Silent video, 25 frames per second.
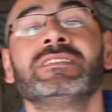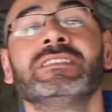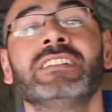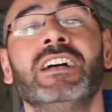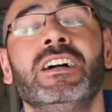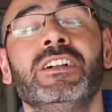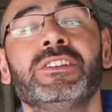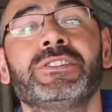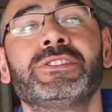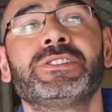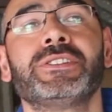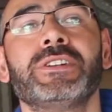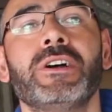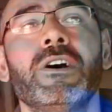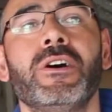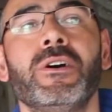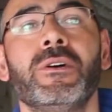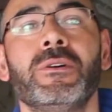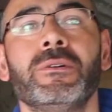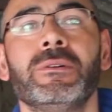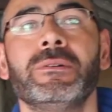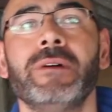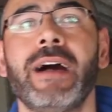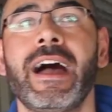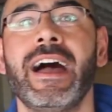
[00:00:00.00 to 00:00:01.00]

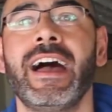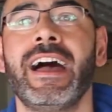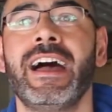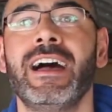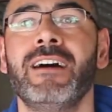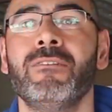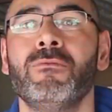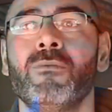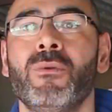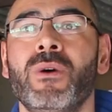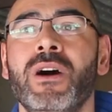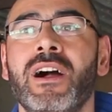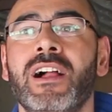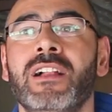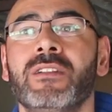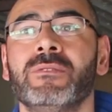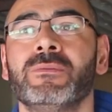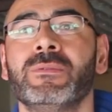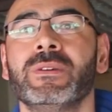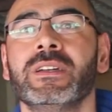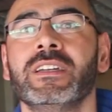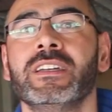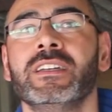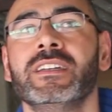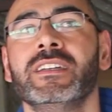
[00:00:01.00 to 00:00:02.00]
Also, all
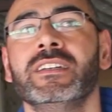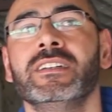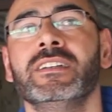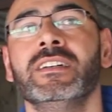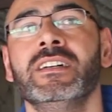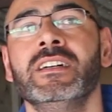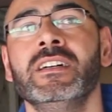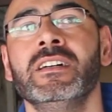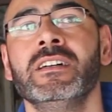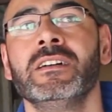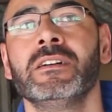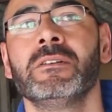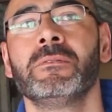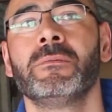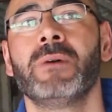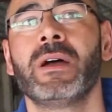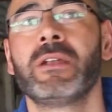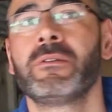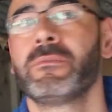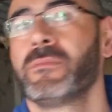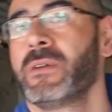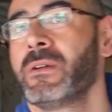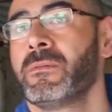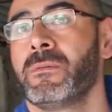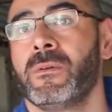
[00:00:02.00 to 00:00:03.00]
we
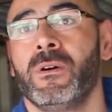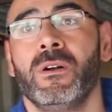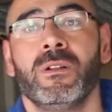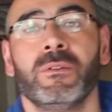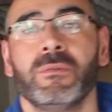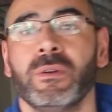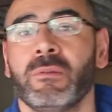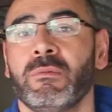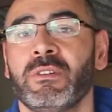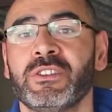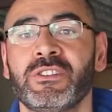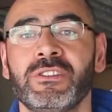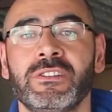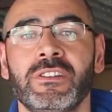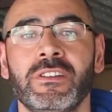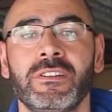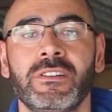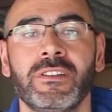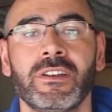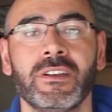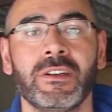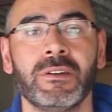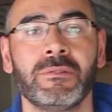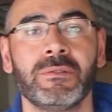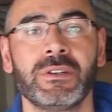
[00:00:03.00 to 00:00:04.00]
wanted to
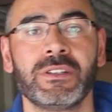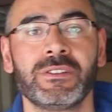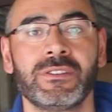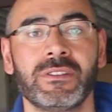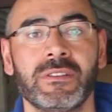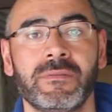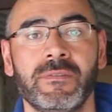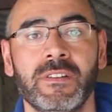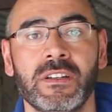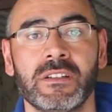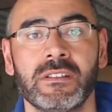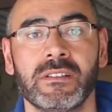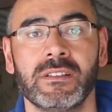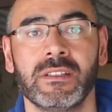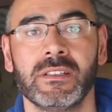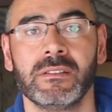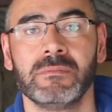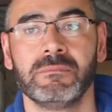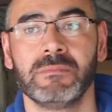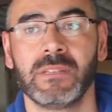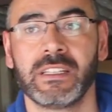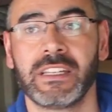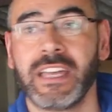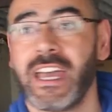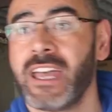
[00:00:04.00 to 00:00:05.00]
do is
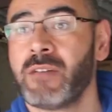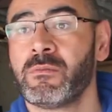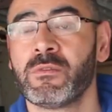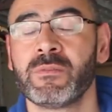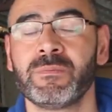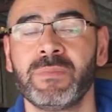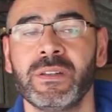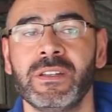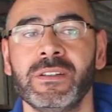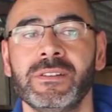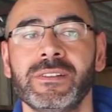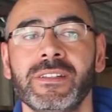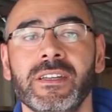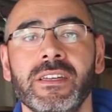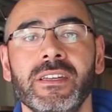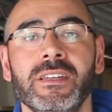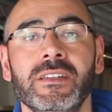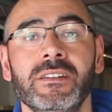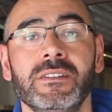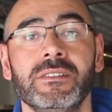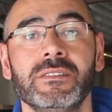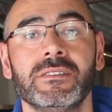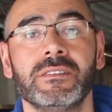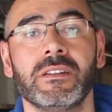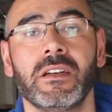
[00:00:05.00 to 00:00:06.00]
virtually game on
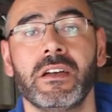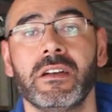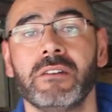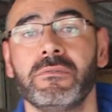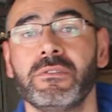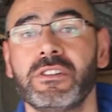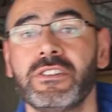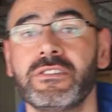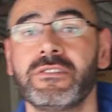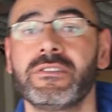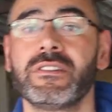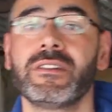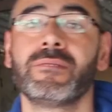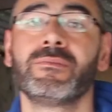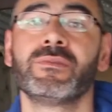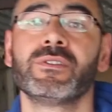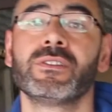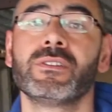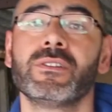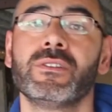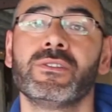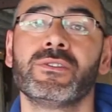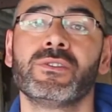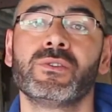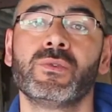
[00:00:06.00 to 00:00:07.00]
PCs. We
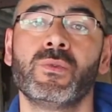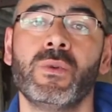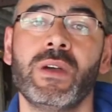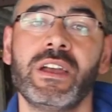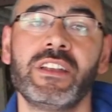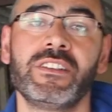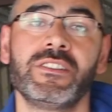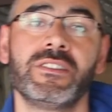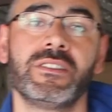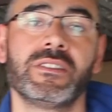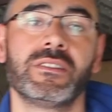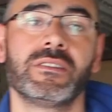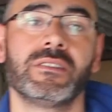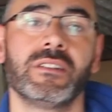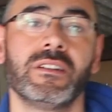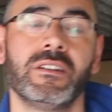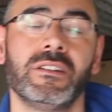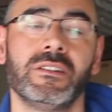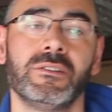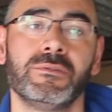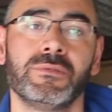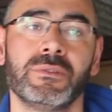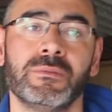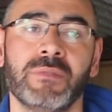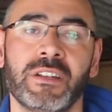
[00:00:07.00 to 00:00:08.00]
streamed on Twitch,
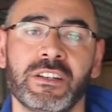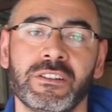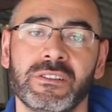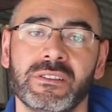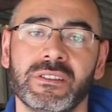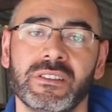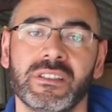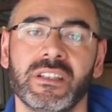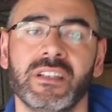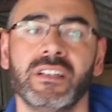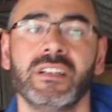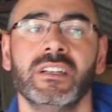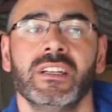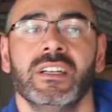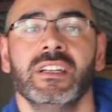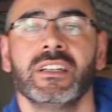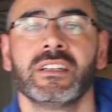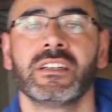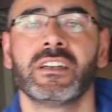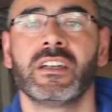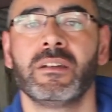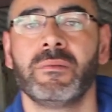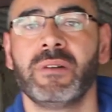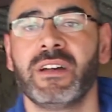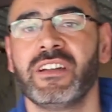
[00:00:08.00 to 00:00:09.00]
so we managed to
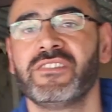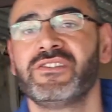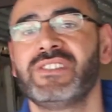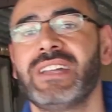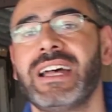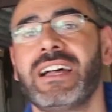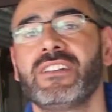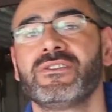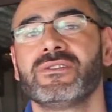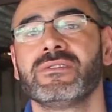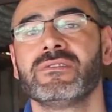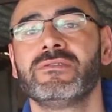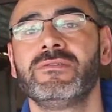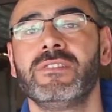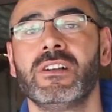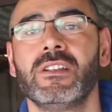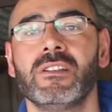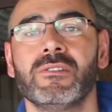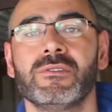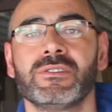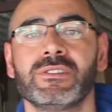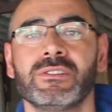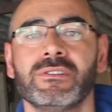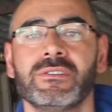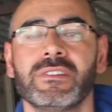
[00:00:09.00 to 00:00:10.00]
get about 1,000
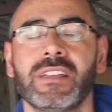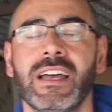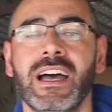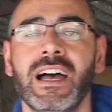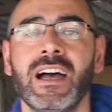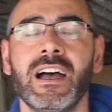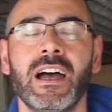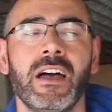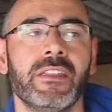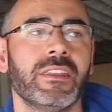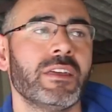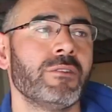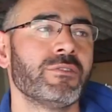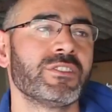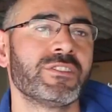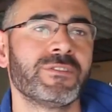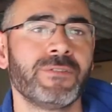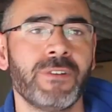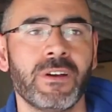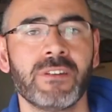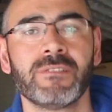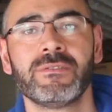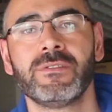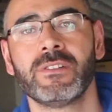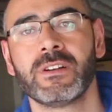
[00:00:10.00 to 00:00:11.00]
followers on that, and that was
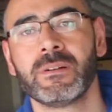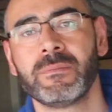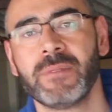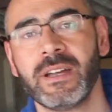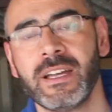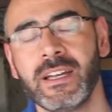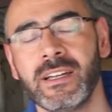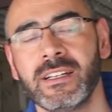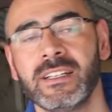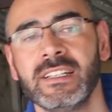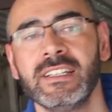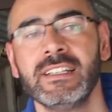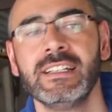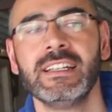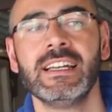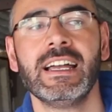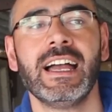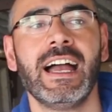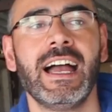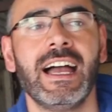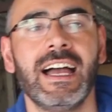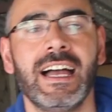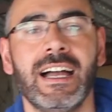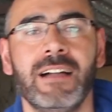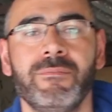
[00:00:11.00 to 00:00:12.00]
fun for a bit.
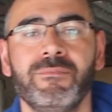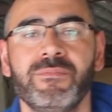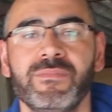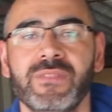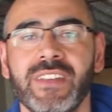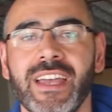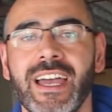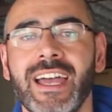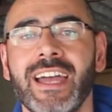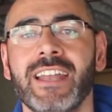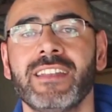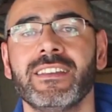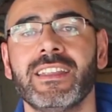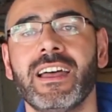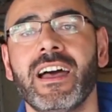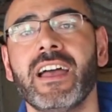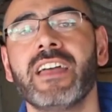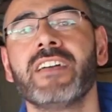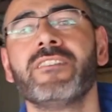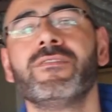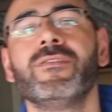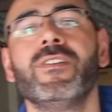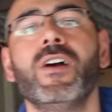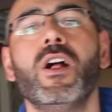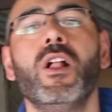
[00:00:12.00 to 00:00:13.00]
Then that
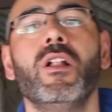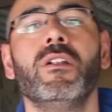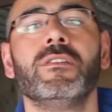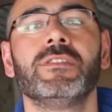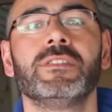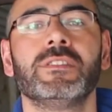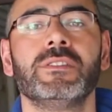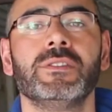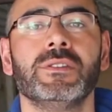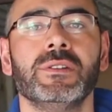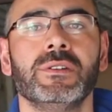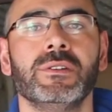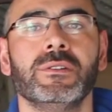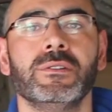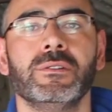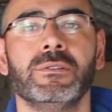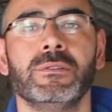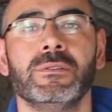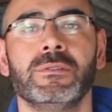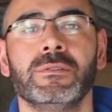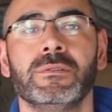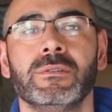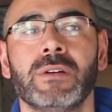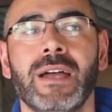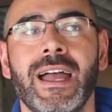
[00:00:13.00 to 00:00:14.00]
evolved
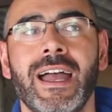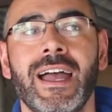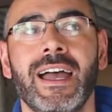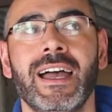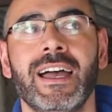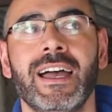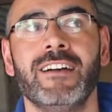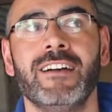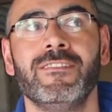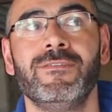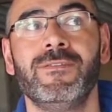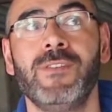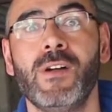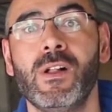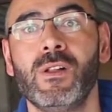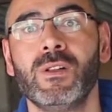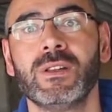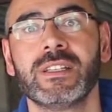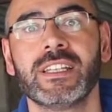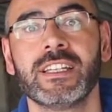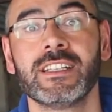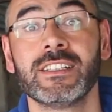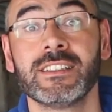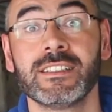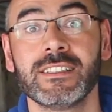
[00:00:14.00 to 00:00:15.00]
to
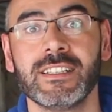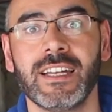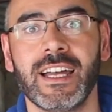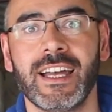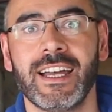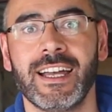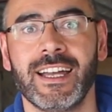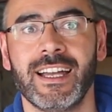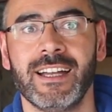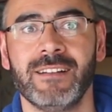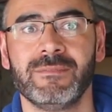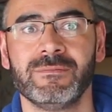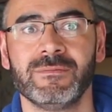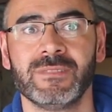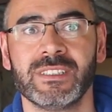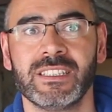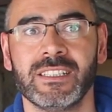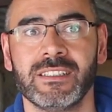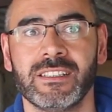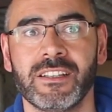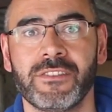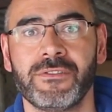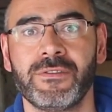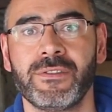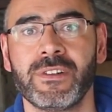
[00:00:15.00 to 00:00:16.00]
folding. We
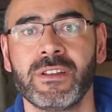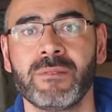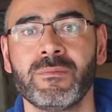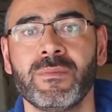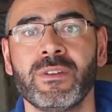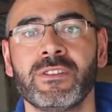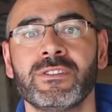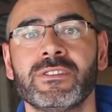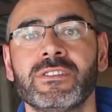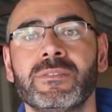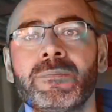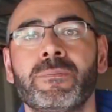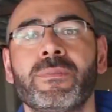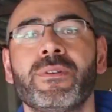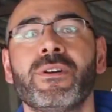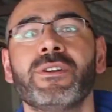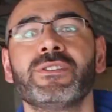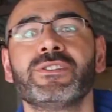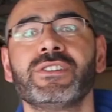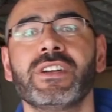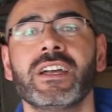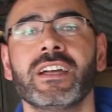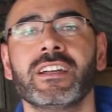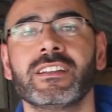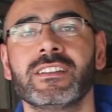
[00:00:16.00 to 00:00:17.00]
did a 3 months
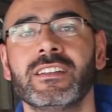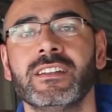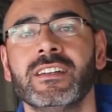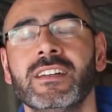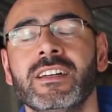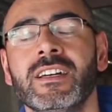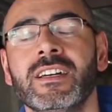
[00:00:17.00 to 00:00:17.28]
project.